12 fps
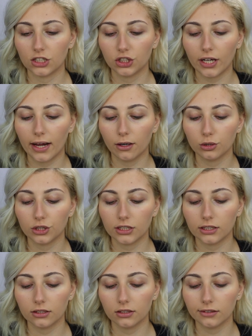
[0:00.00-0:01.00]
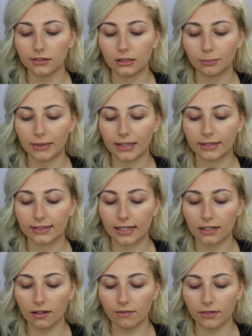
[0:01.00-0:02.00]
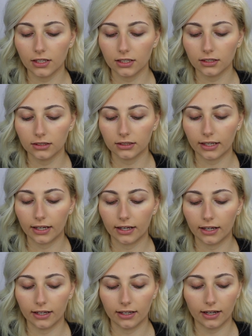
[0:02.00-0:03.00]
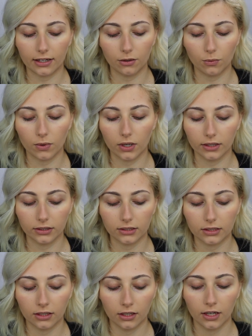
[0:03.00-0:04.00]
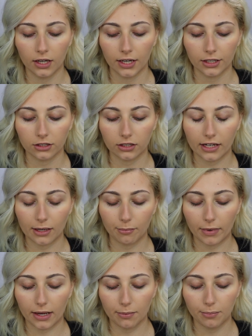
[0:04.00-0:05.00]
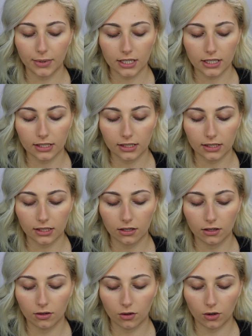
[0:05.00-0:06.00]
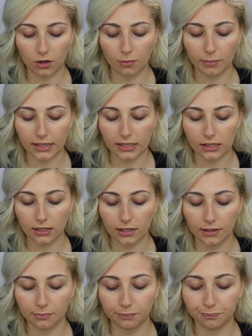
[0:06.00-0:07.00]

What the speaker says: shadow shields because I love these and I don't want to get my base all messy.